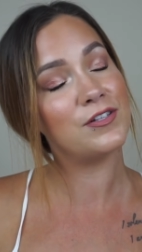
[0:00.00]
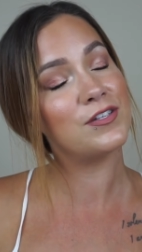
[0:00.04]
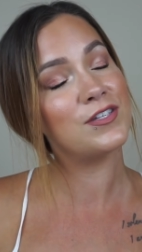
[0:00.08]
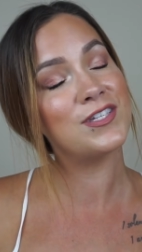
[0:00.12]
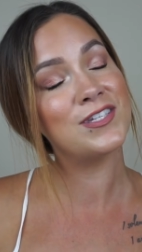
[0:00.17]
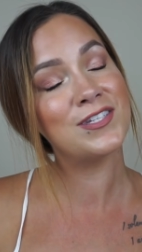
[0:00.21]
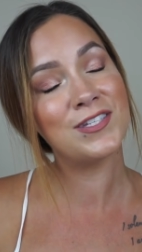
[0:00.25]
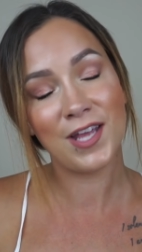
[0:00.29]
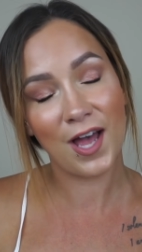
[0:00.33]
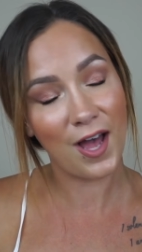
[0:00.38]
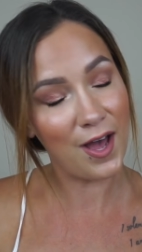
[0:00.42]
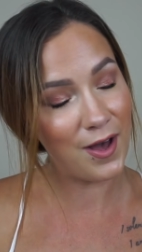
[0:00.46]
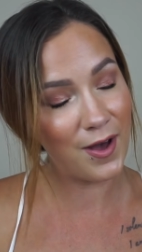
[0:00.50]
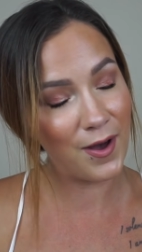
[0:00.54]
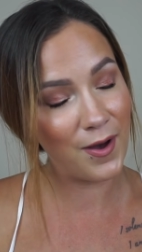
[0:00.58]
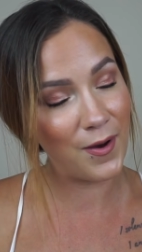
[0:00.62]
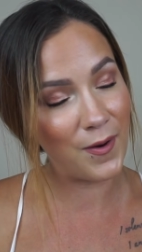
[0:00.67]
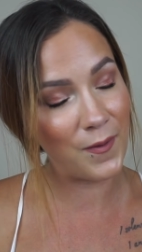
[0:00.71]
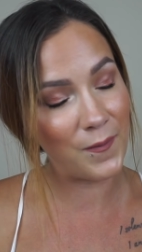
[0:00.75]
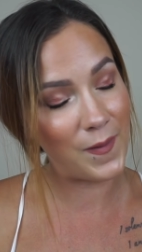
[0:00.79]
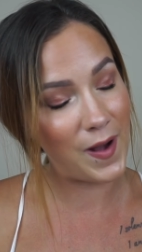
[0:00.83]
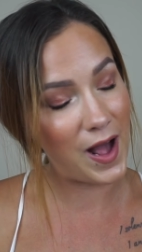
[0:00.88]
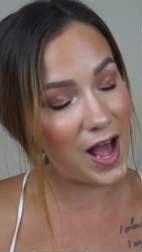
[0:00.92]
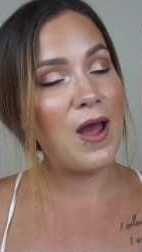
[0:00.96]

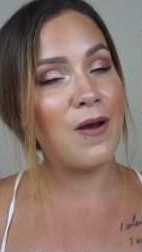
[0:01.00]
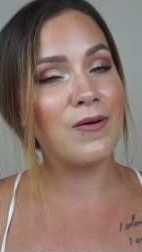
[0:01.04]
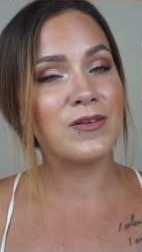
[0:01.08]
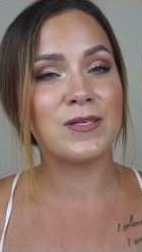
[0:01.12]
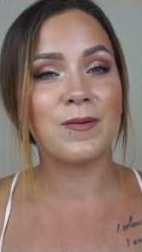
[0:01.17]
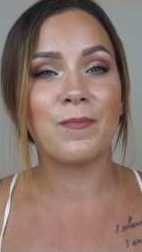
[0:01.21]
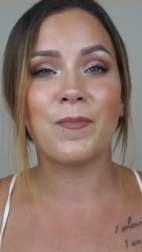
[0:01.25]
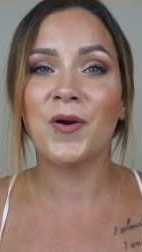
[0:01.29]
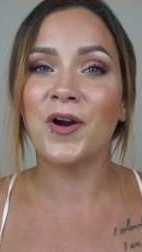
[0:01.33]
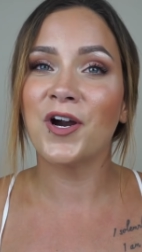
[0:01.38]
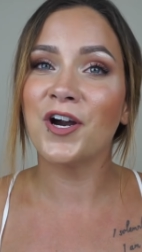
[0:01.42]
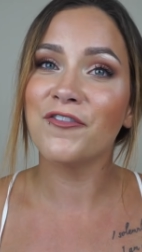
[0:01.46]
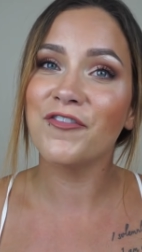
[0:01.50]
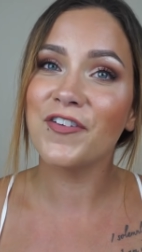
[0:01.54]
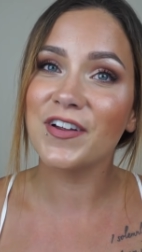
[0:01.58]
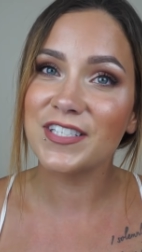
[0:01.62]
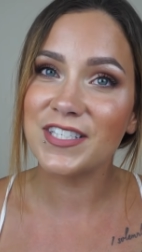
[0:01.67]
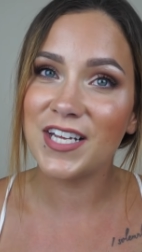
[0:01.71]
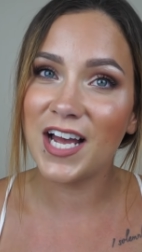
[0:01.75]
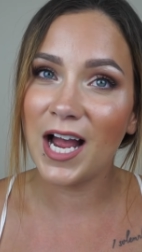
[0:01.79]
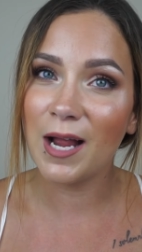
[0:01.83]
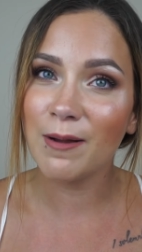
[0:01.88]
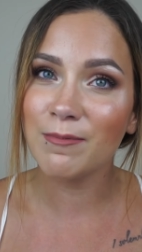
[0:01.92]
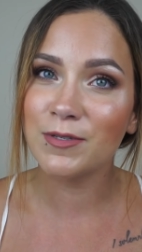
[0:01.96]
So it was a perfect
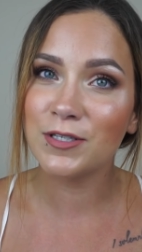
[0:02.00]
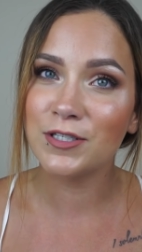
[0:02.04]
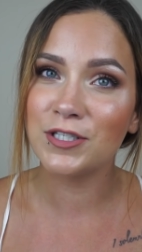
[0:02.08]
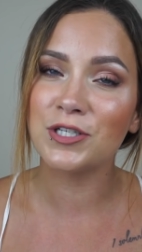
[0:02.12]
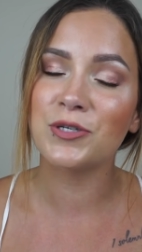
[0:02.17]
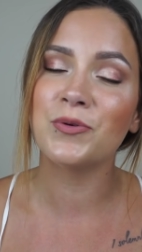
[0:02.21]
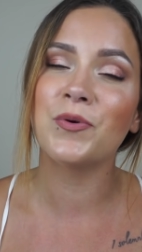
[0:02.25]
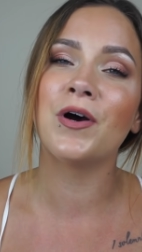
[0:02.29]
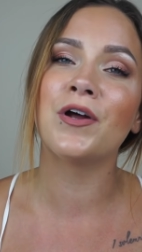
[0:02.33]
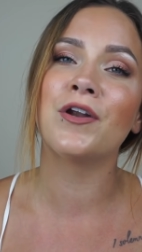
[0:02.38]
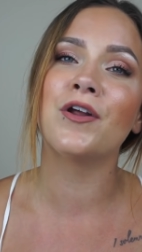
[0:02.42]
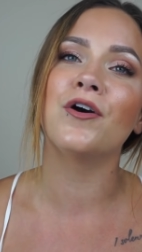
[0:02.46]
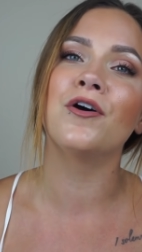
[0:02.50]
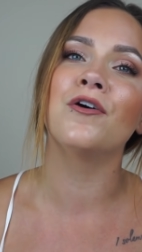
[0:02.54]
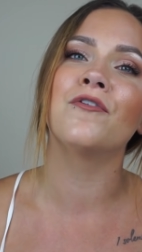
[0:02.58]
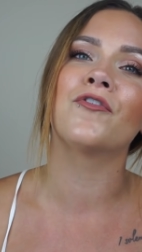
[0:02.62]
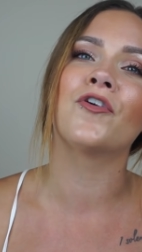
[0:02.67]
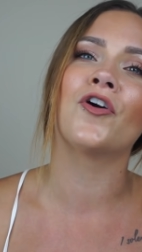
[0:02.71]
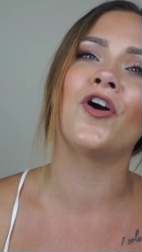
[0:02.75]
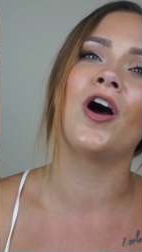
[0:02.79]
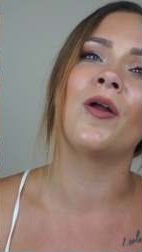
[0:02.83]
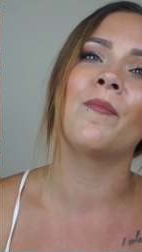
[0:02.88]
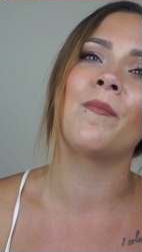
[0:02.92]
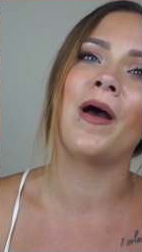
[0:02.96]
time to do one
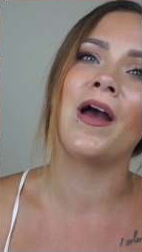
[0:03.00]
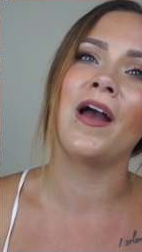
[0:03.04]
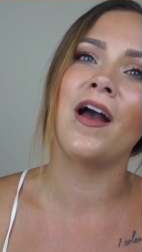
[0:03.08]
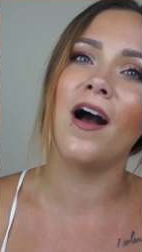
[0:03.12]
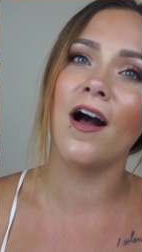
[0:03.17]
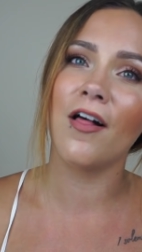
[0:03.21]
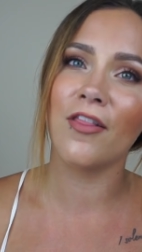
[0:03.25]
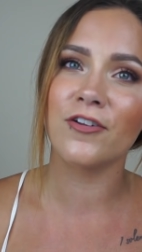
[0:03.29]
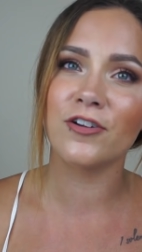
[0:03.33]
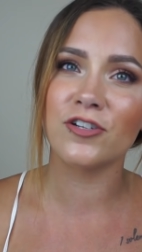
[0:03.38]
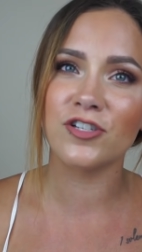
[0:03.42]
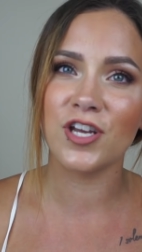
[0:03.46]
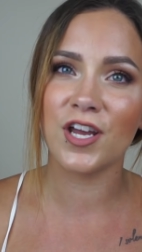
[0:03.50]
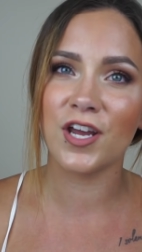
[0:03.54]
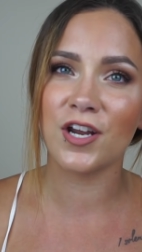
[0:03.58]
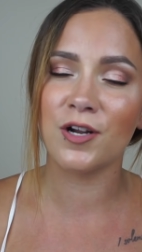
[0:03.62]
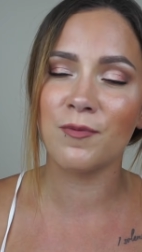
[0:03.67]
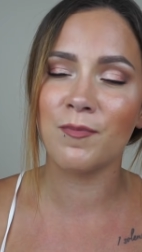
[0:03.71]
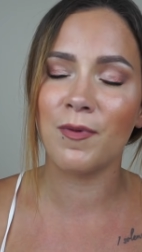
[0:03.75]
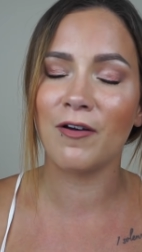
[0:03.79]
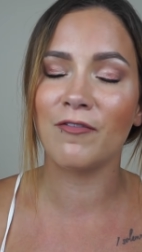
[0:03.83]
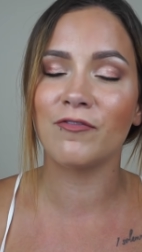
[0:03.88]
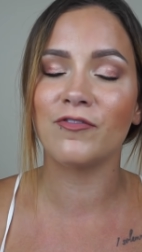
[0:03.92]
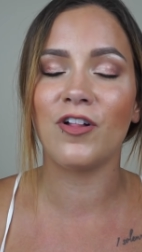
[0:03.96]
over on my other channel,
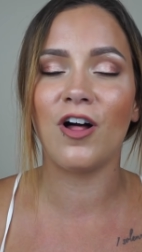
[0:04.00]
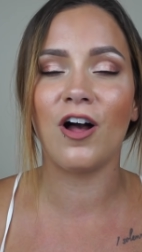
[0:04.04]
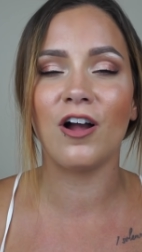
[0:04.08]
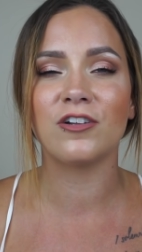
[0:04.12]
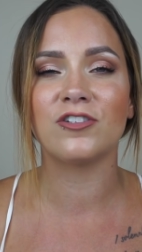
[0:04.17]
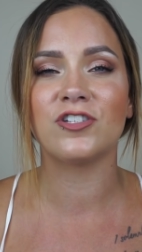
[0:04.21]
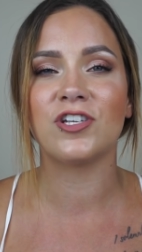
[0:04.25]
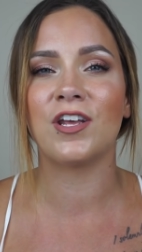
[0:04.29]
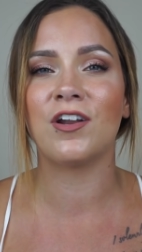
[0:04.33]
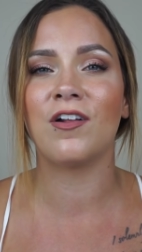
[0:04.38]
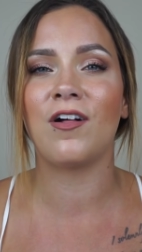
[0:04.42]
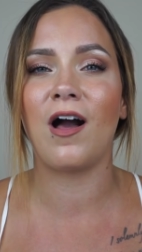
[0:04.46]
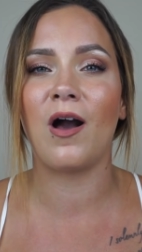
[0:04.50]
my vlog channel.